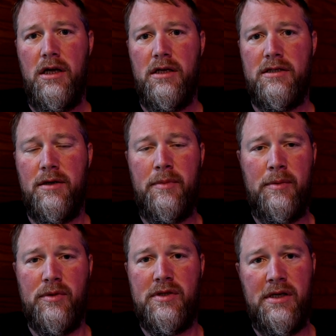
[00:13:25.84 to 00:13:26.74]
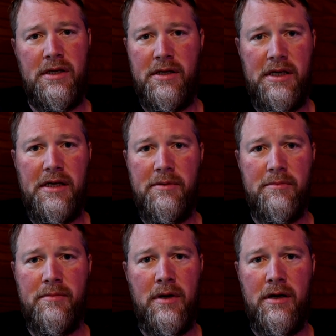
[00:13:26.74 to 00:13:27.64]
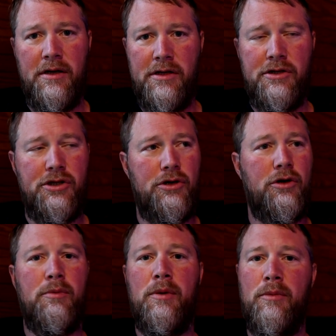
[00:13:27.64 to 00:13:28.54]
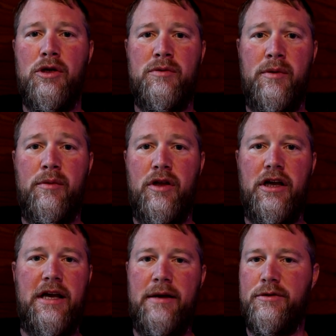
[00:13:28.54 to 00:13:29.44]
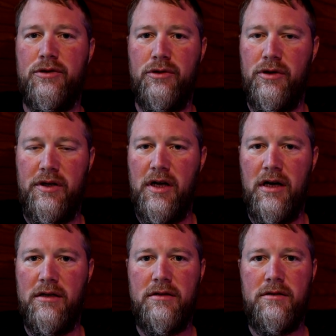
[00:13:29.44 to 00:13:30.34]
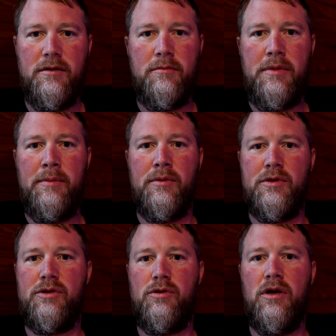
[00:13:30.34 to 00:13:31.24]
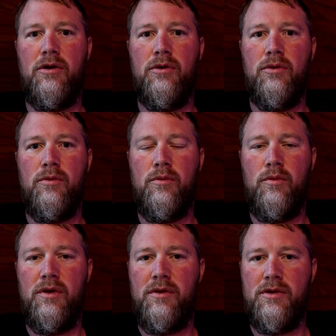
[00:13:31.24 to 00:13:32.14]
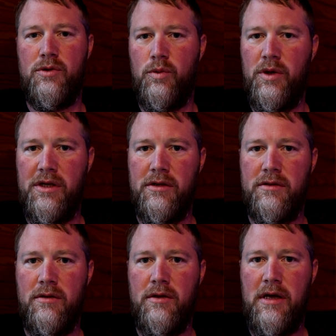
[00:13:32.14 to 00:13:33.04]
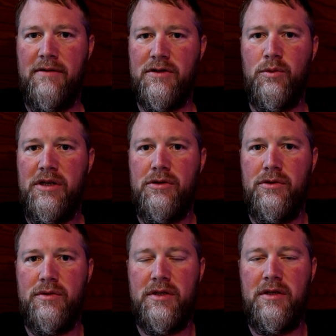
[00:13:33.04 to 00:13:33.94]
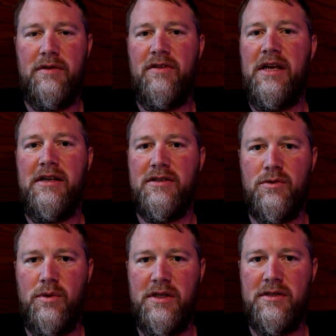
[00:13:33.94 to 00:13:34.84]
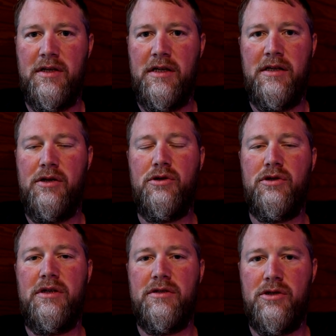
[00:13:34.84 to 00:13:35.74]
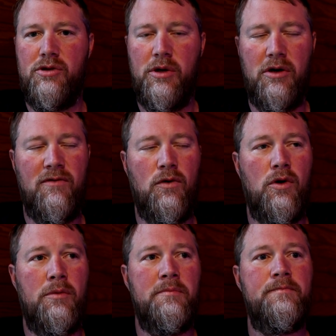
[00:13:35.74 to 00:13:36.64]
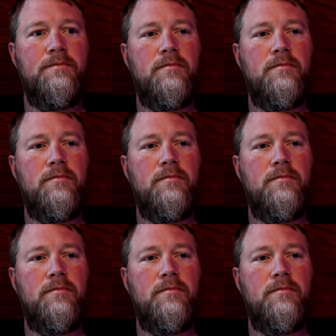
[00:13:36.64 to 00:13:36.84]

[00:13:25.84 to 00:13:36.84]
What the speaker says: some people say eat honey and sugar, but most people are like, absolutely not. People struggle with have sweet tooths, and if they eat sweets, that usually is a trigger for them.